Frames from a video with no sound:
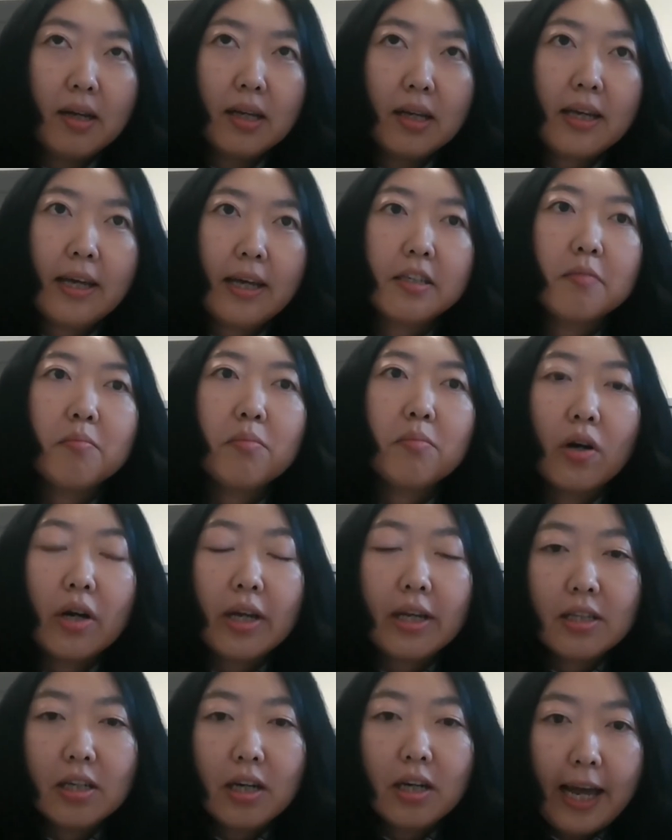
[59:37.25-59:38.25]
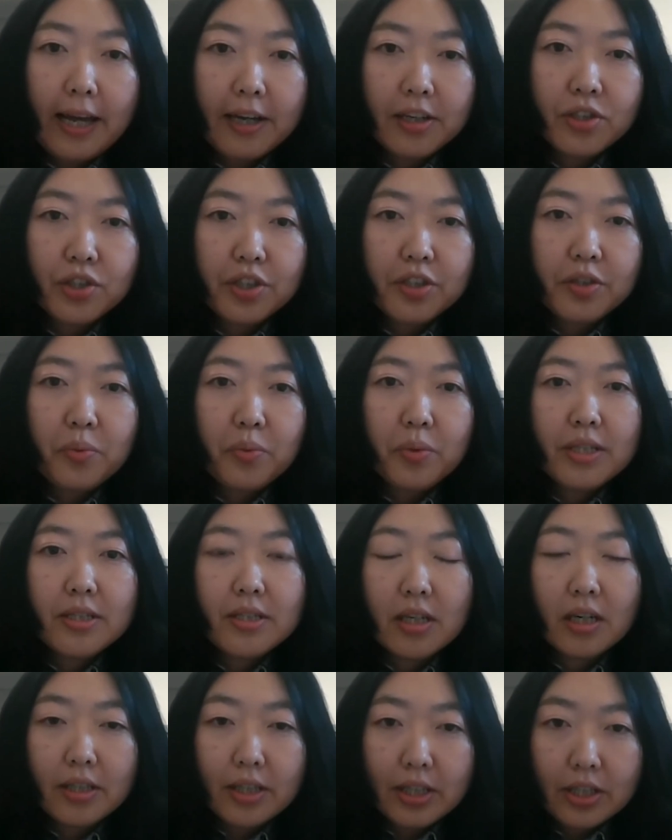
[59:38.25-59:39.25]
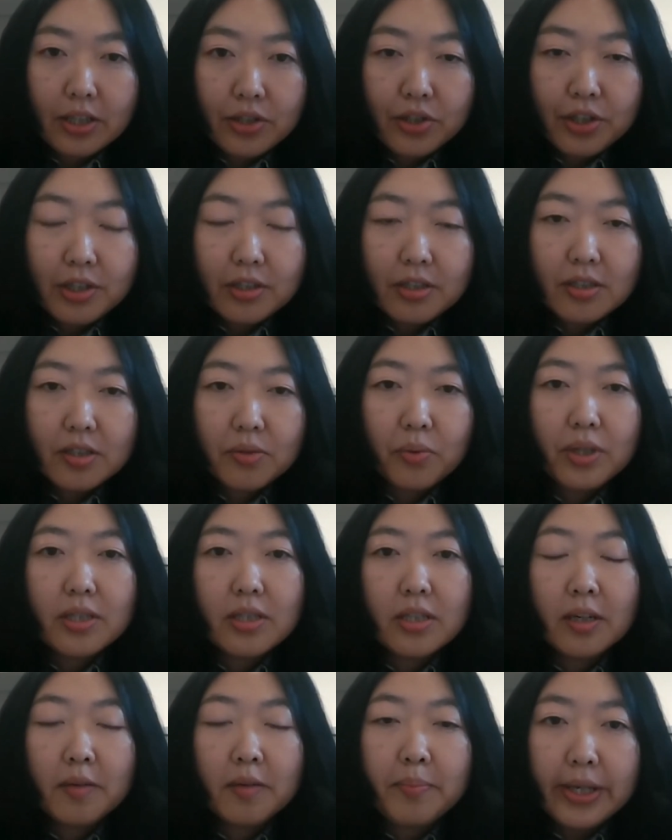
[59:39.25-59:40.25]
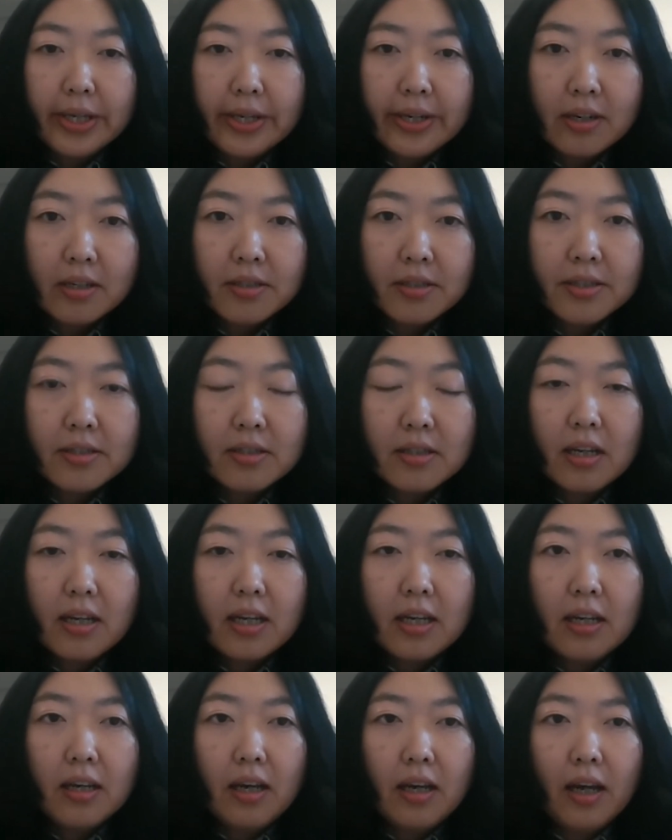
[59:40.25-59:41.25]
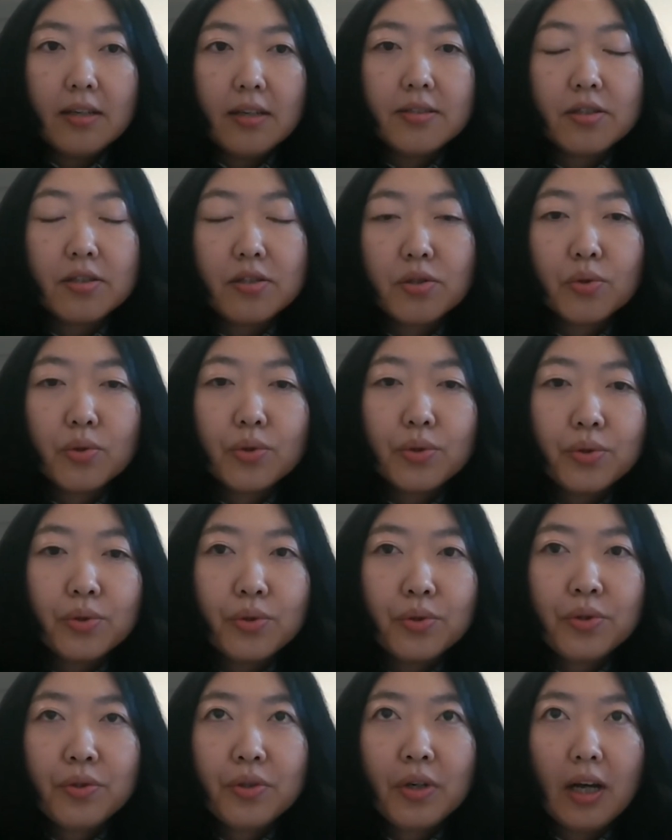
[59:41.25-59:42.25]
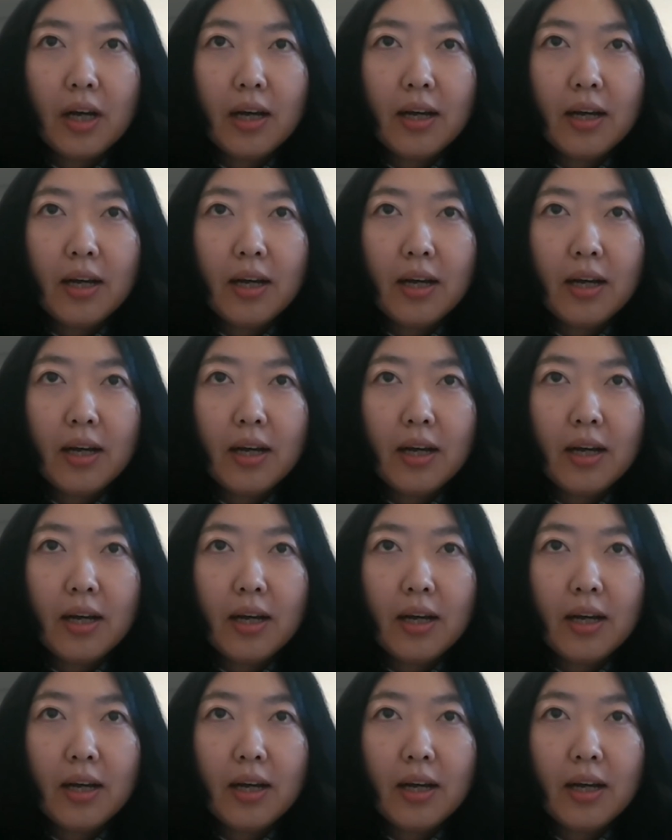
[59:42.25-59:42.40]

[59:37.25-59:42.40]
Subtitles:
getting more interaction with their teachers, with their peers, through